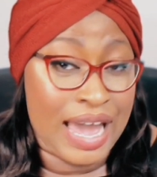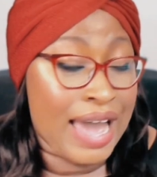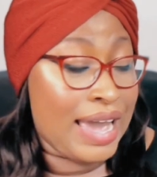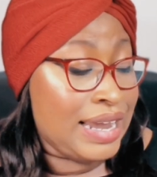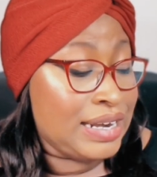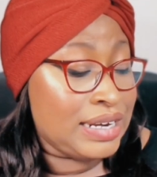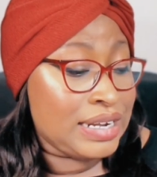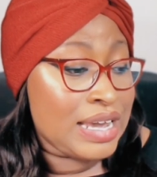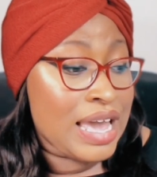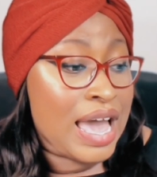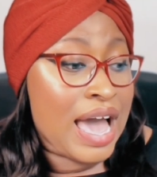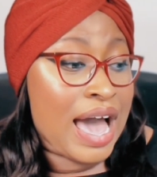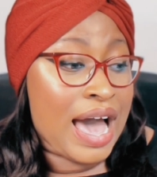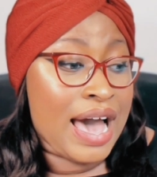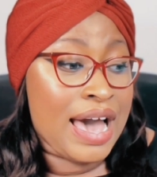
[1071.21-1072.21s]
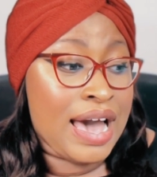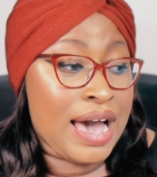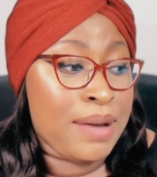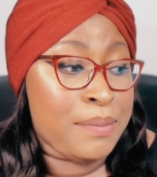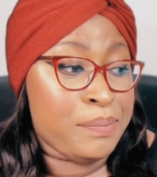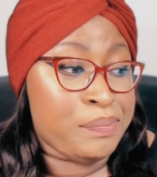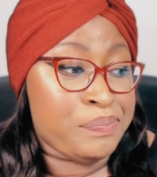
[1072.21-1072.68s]
And
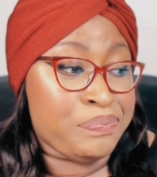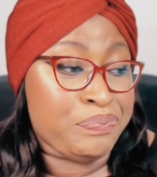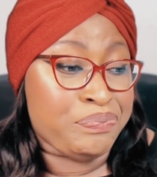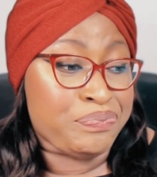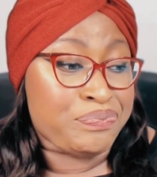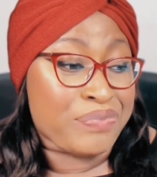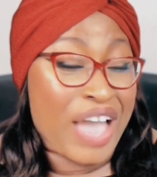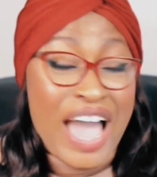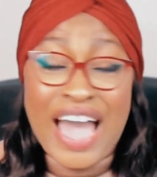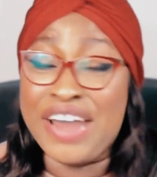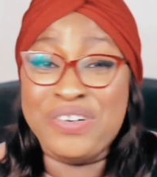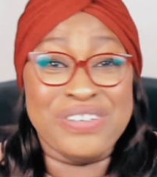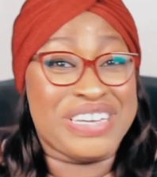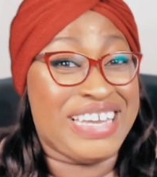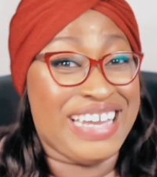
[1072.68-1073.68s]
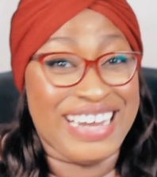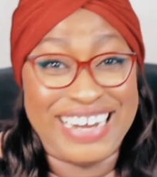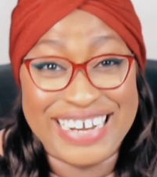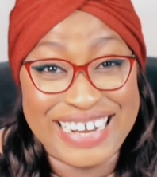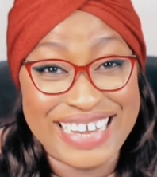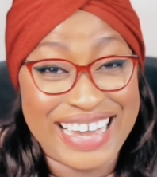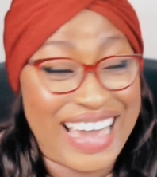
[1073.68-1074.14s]
I don't care.